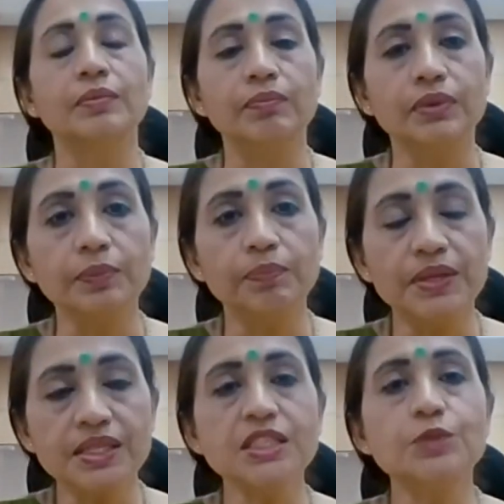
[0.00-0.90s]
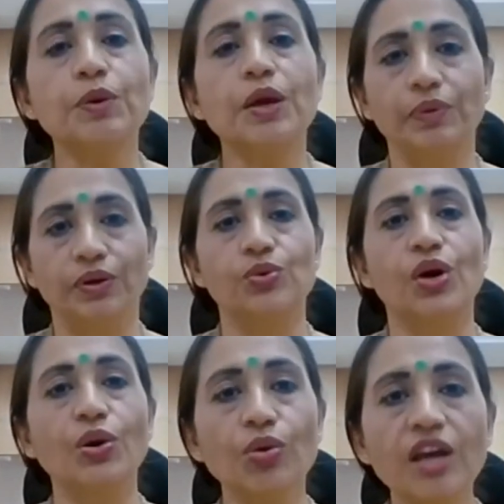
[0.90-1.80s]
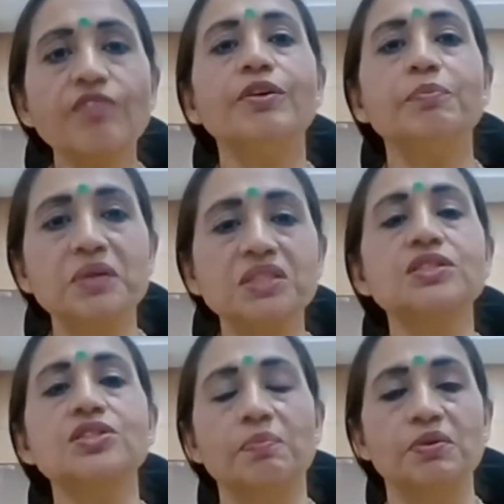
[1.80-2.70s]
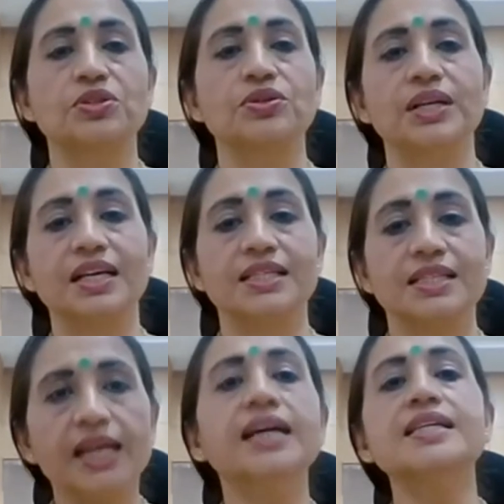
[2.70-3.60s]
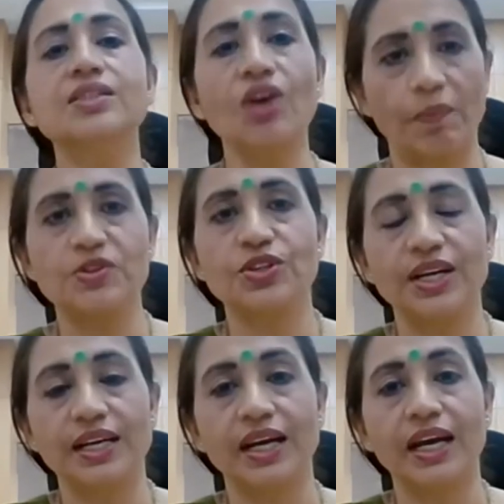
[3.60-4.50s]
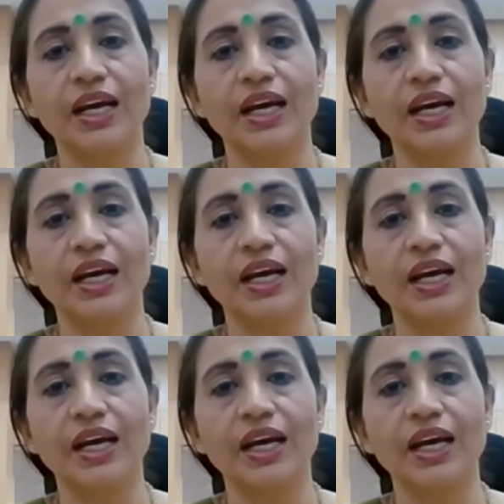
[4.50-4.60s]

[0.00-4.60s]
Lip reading: the business people who are looking for business opportunities, here is the opportunity.